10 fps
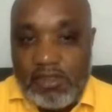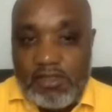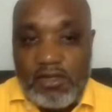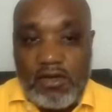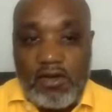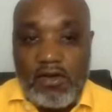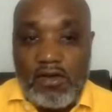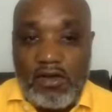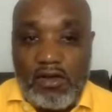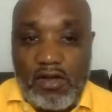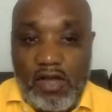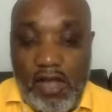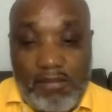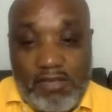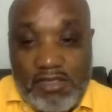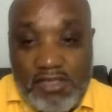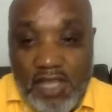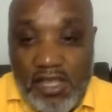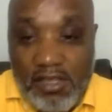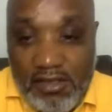So I'm just
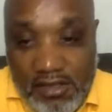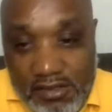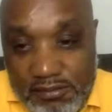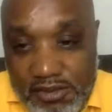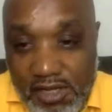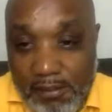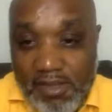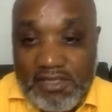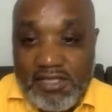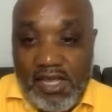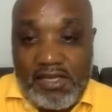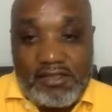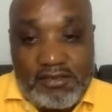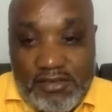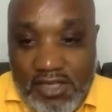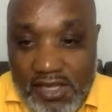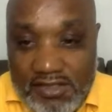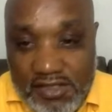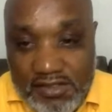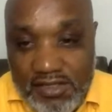saying, you know what I mean? I'm excited. You
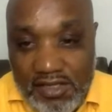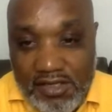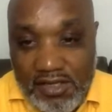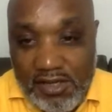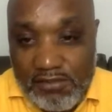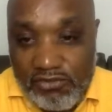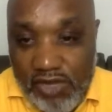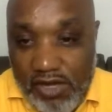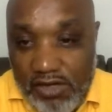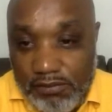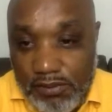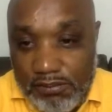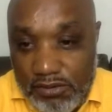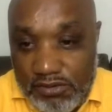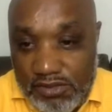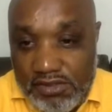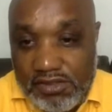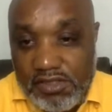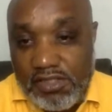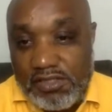guys can tell that I'm fired up about
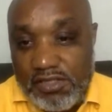this.